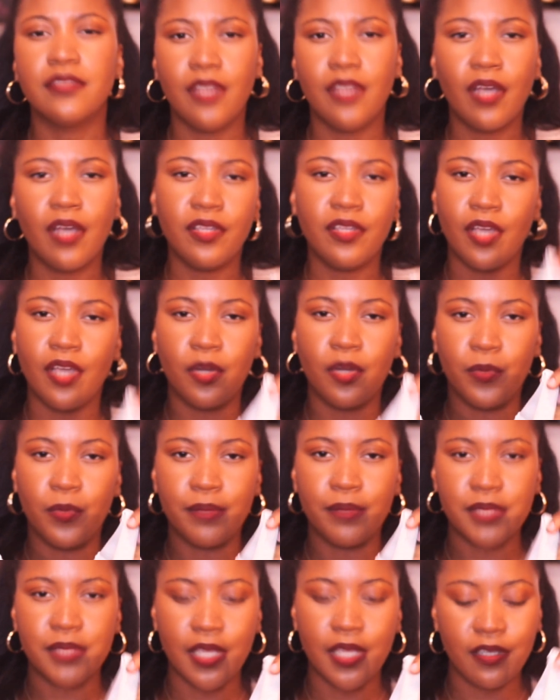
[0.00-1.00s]
Y'all know
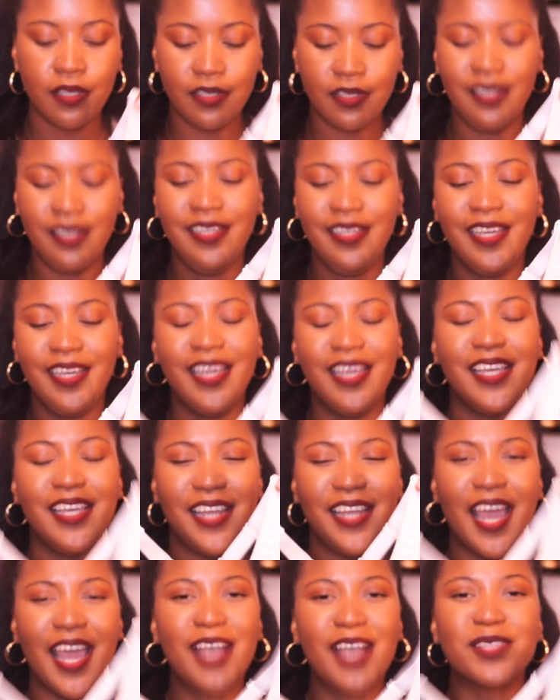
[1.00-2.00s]
what I'm saying.
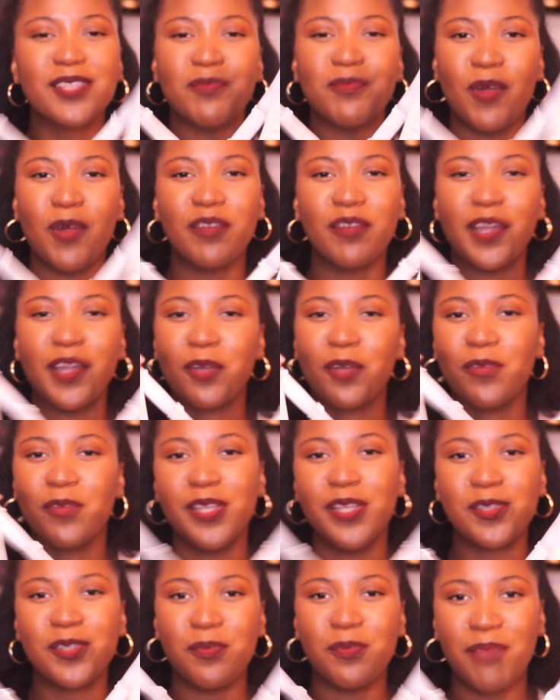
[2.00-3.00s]
It has more of like a
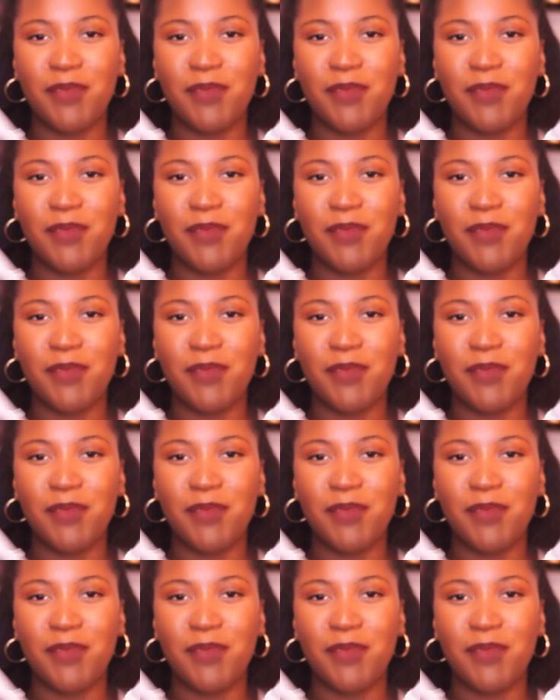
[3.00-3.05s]
racer